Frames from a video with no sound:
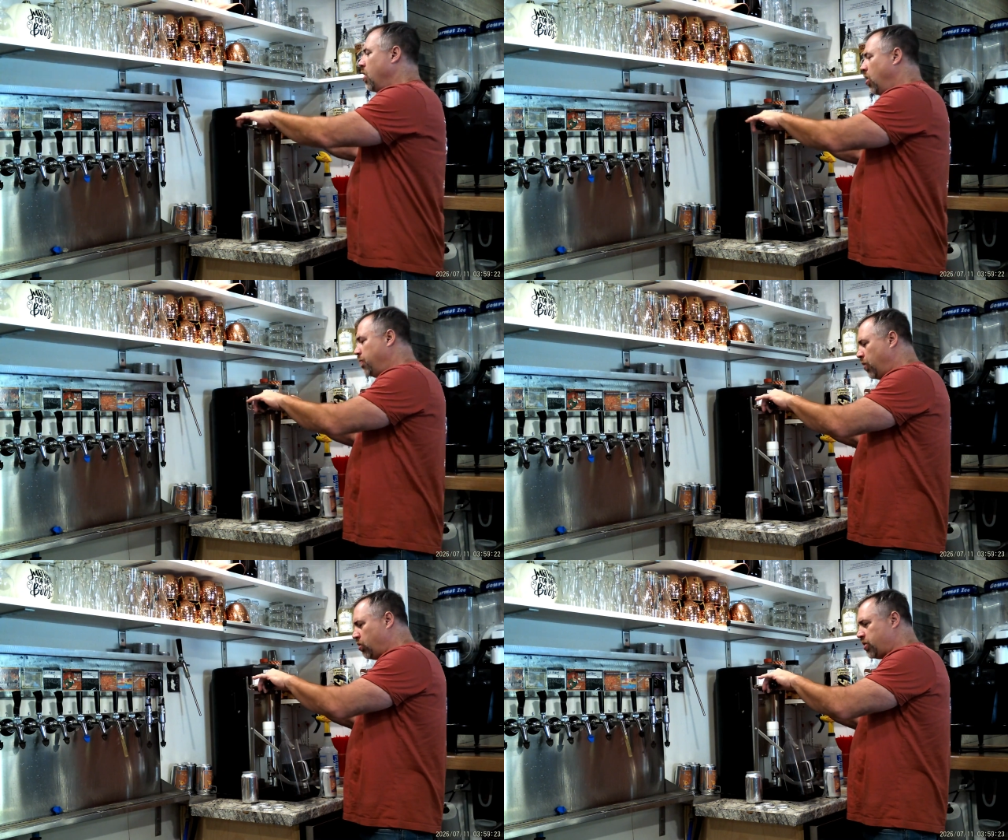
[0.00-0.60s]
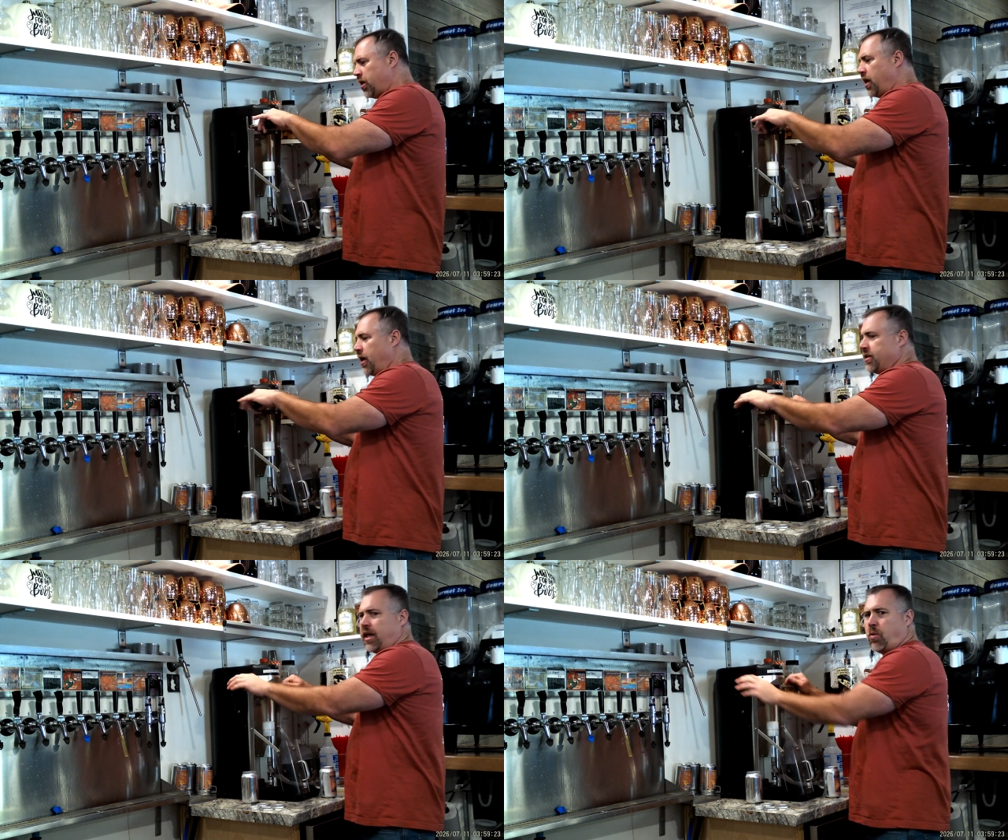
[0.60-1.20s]
on both
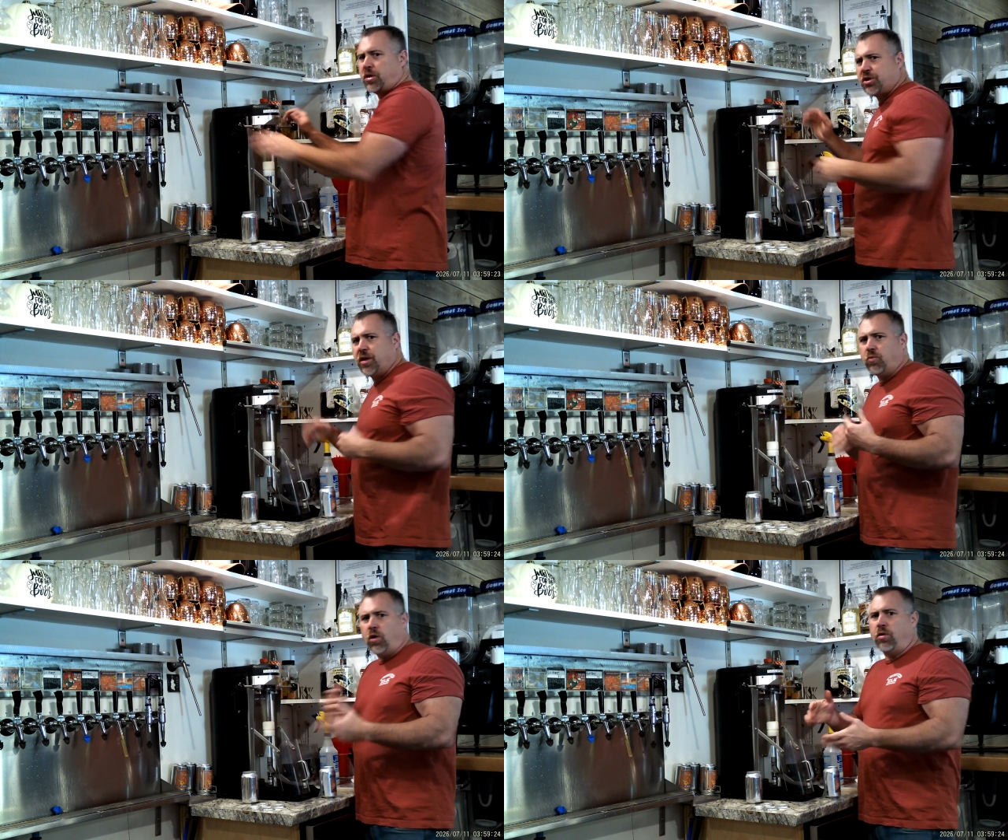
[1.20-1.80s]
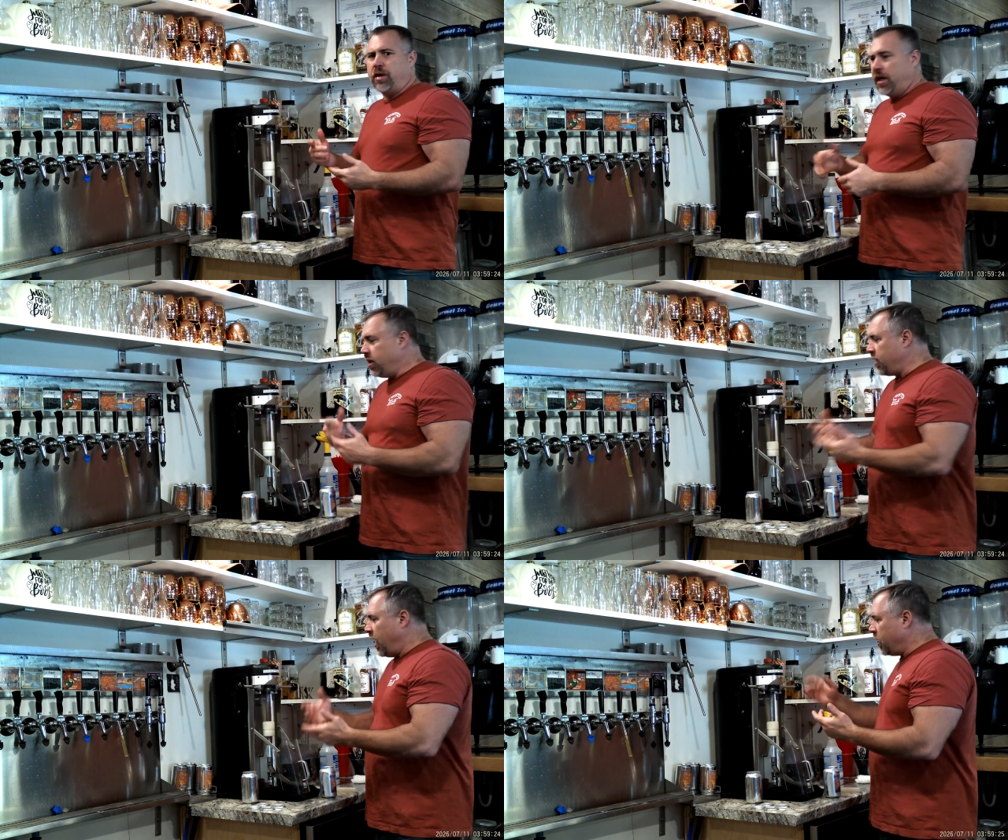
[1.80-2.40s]
sides. Now once you get rolling, it
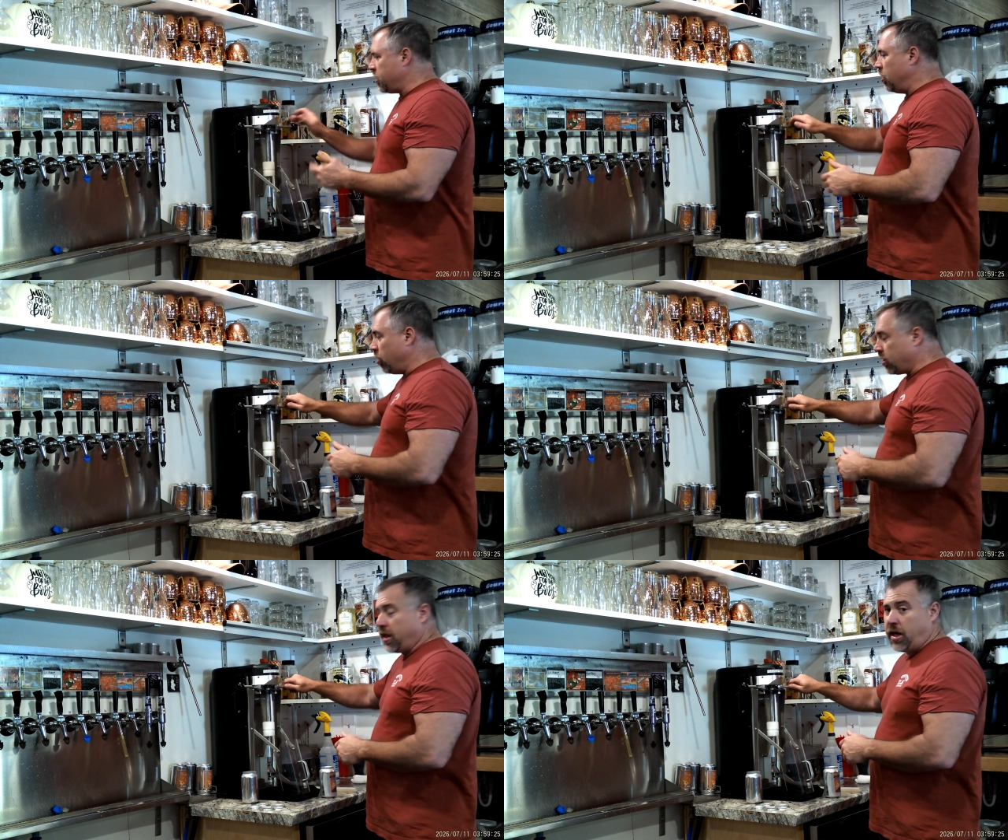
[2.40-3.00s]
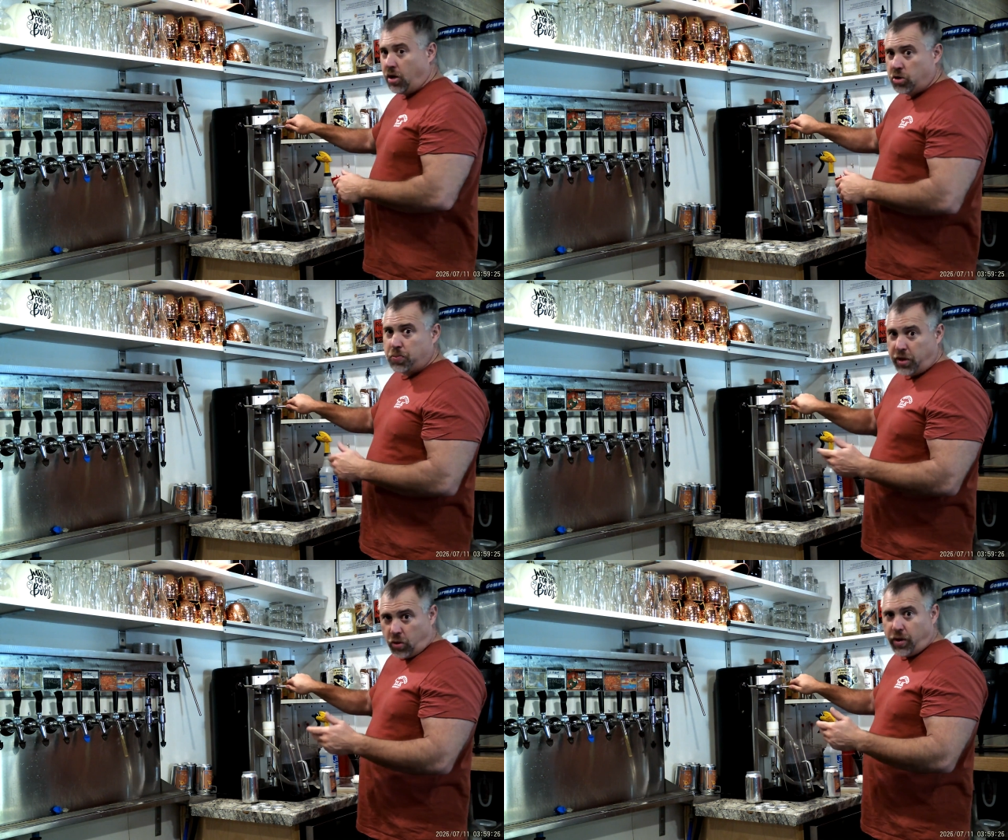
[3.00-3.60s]
is actually look like it goes
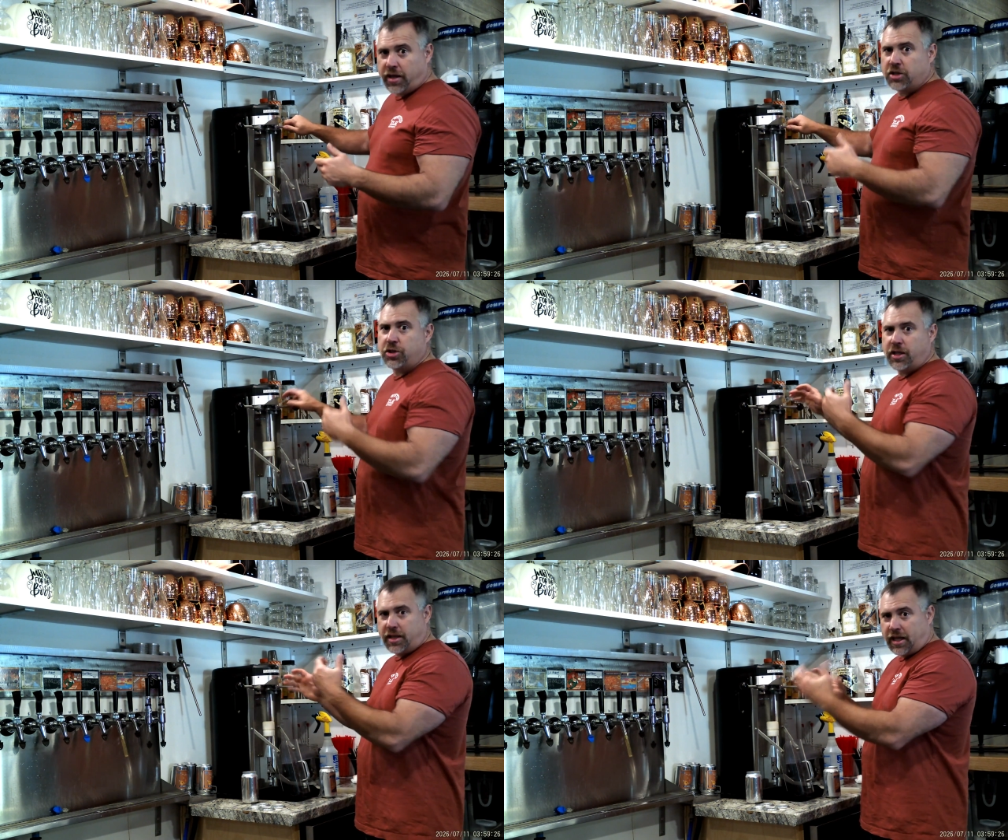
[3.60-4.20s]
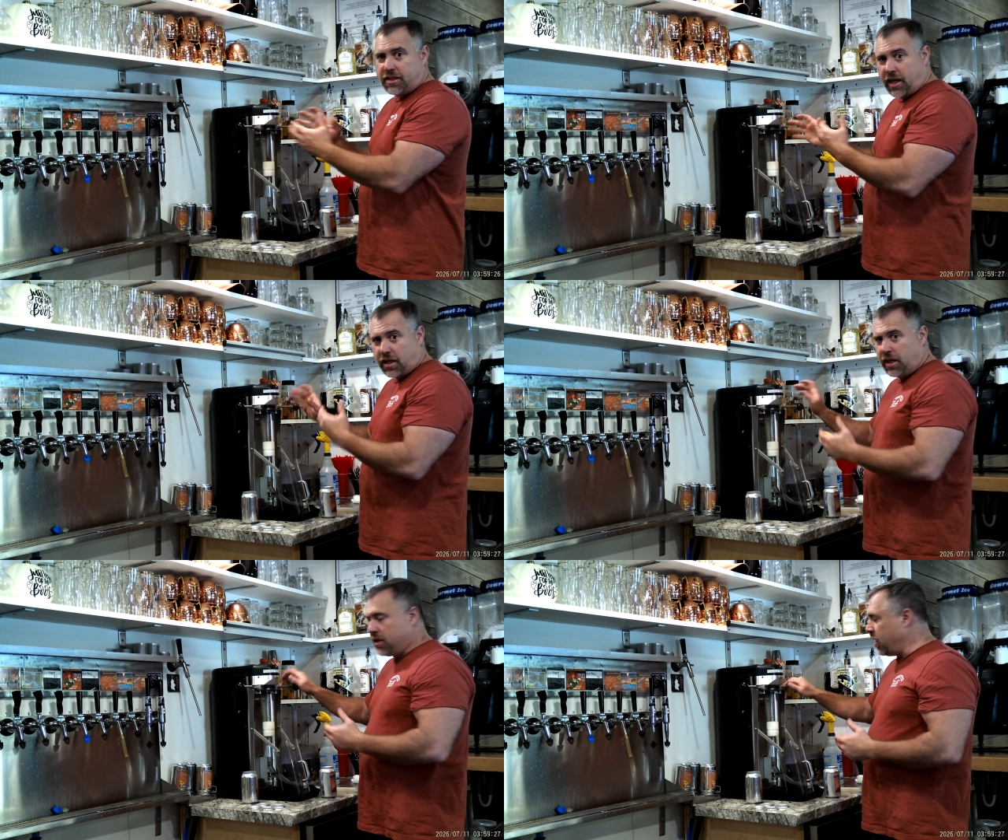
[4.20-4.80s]
pretty quick because you get that
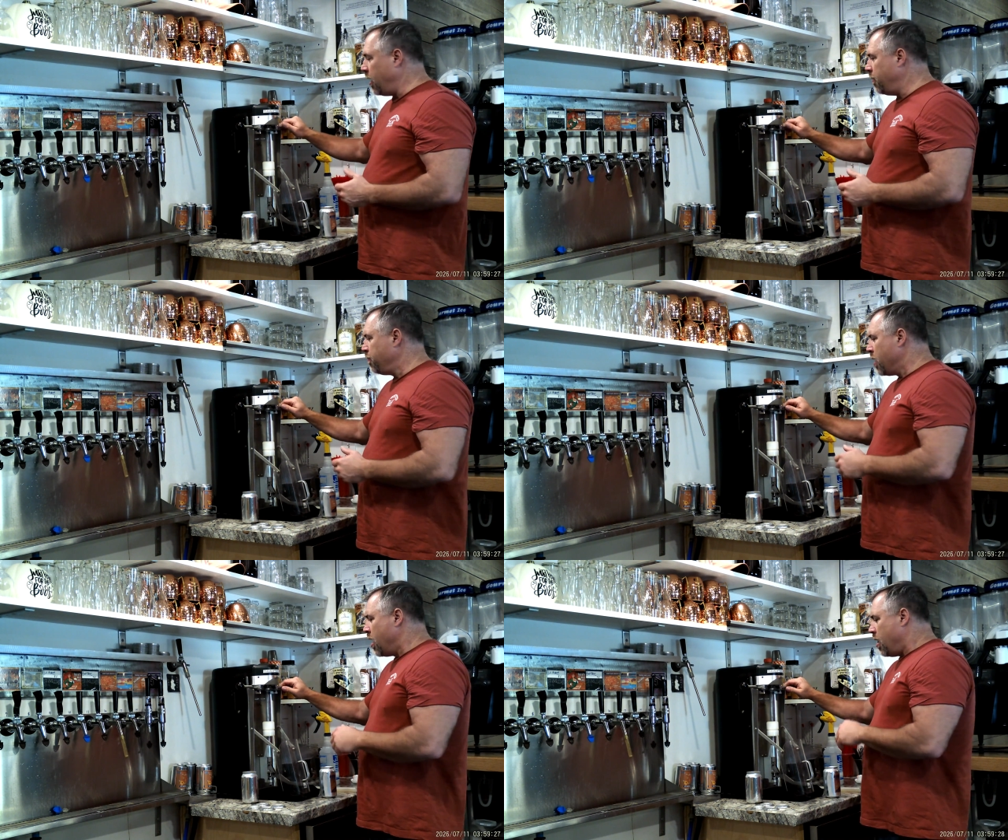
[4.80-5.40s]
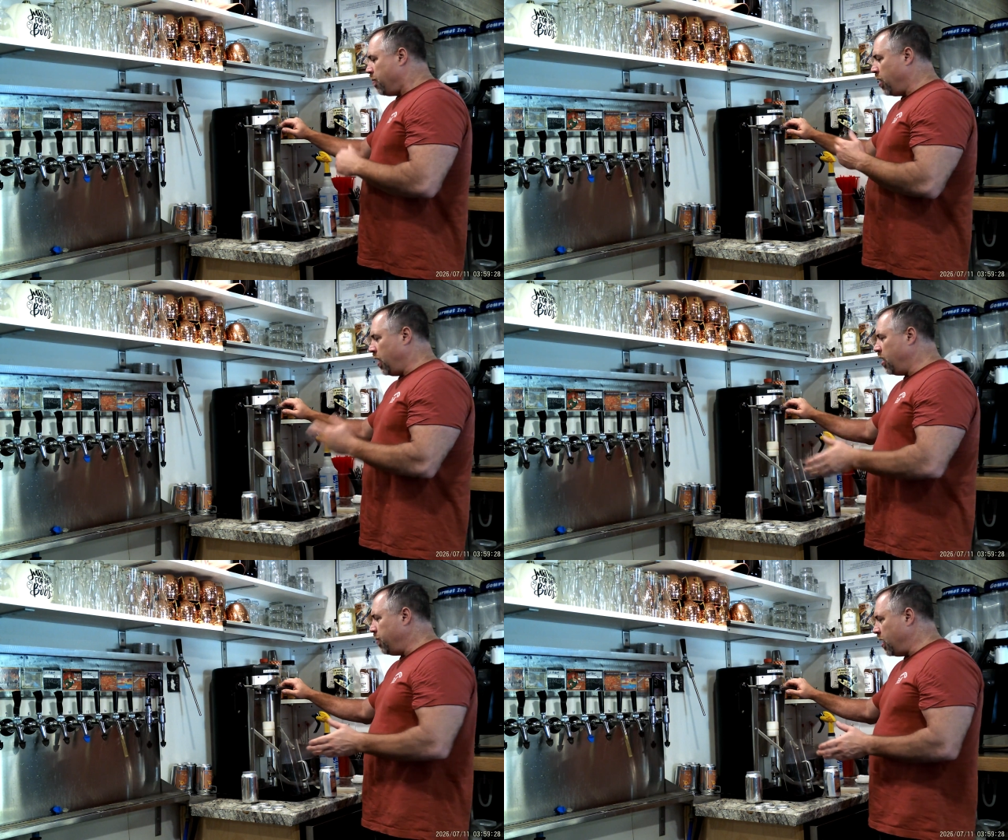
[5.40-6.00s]
technique down, but
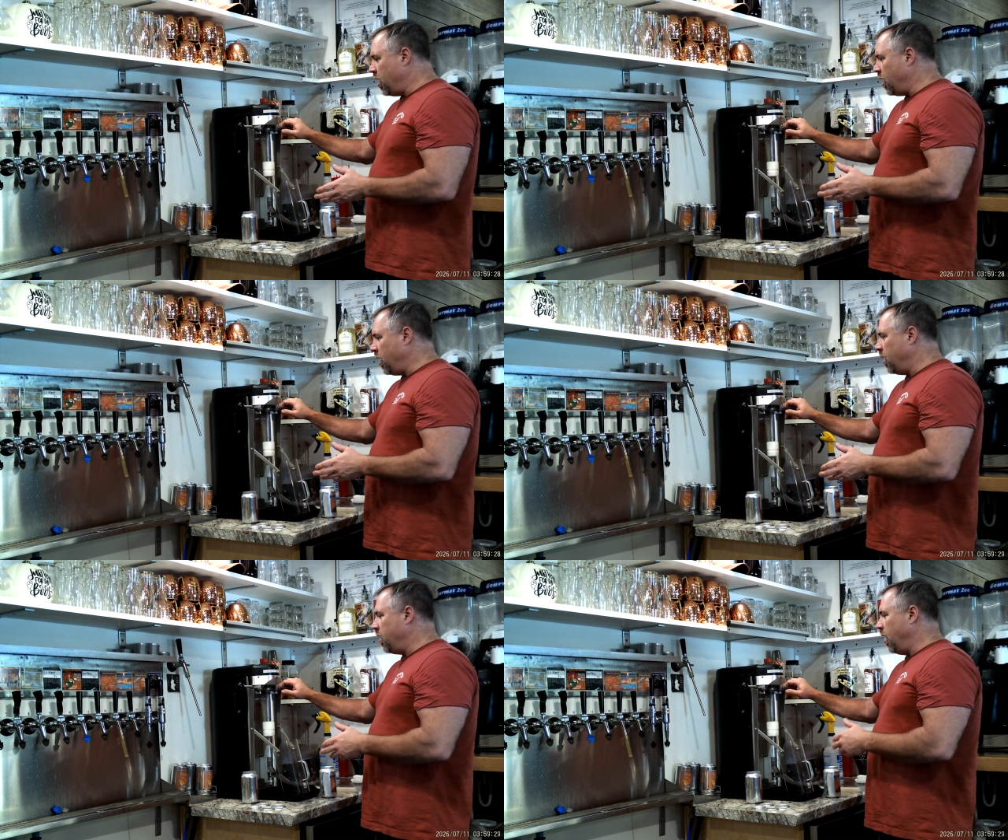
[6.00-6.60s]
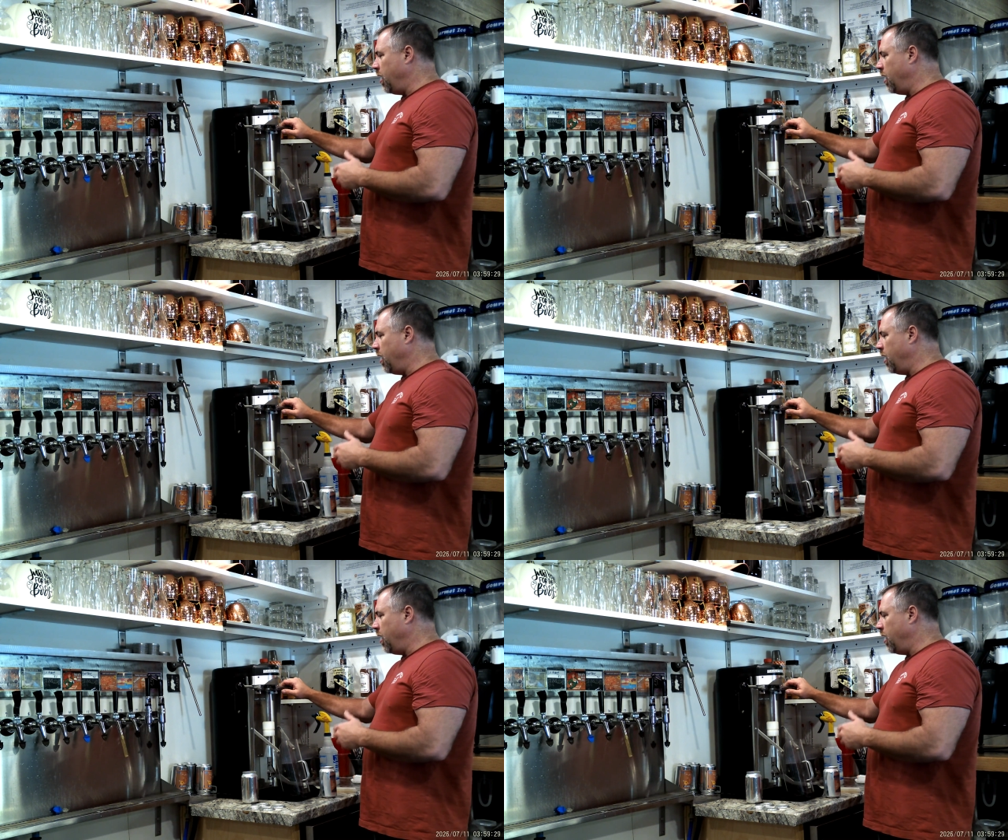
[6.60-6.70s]
in the beginning